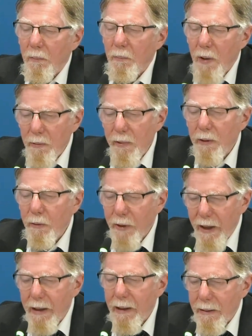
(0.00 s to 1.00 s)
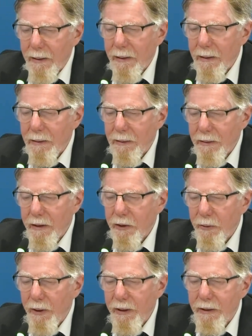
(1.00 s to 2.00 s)
Well, we're looking at the
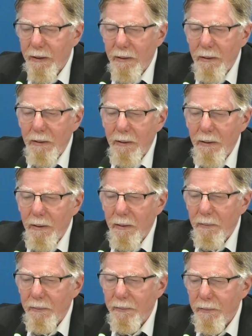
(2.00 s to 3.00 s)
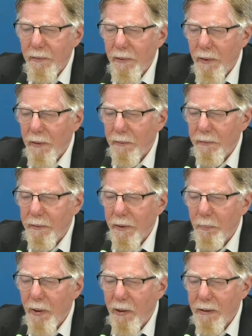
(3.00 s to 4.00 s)
situation of
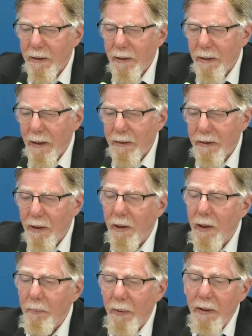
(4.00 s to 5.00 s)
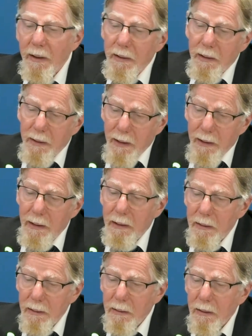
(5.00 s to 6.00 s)
the party at that time and
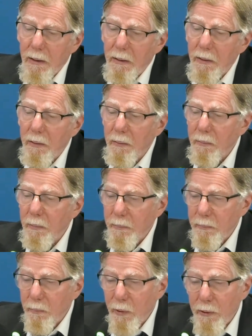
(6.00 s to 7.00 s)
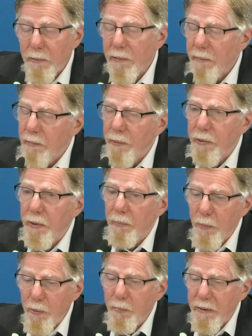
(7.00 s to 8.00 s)
the world revolutionary
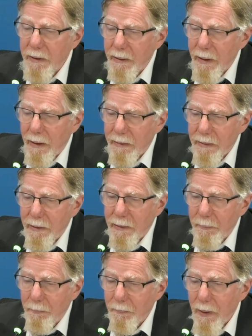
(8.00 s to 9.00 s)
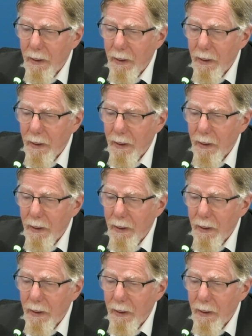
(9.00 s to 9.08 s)
movement at that time.